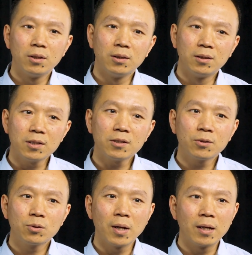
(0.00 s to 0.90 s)
the digital
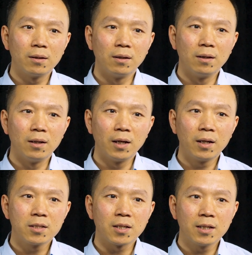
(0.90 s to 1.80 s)
twin, it
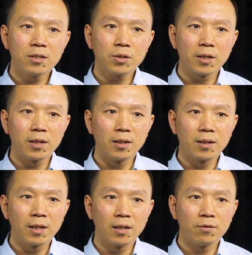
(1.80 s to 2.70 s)
is actually a
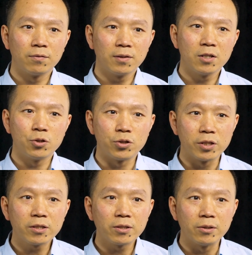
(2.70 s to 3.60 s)
kind of very
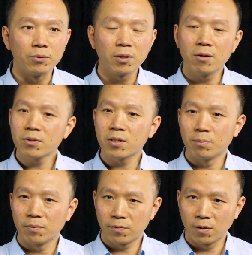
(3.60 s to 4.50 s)
general
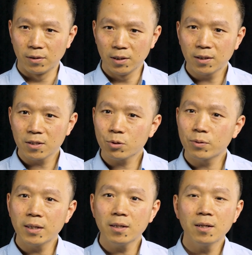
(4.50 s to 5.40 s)
concept from
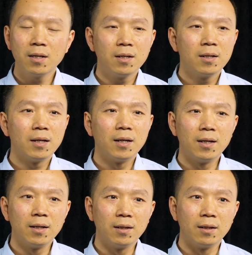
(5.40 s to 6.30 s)
industry.
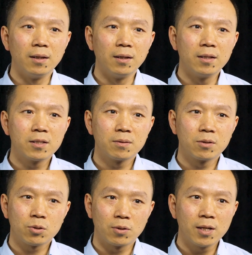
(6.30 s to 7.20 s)
It is
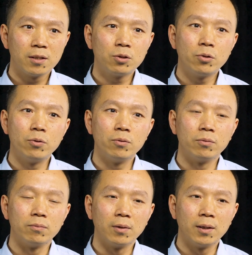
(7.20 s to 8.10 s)
trying
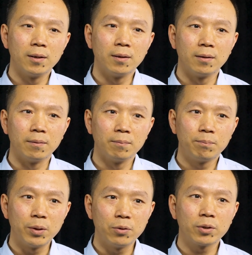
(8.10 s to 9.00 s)
to
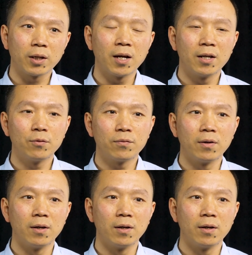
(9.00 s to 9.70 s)
build a kind of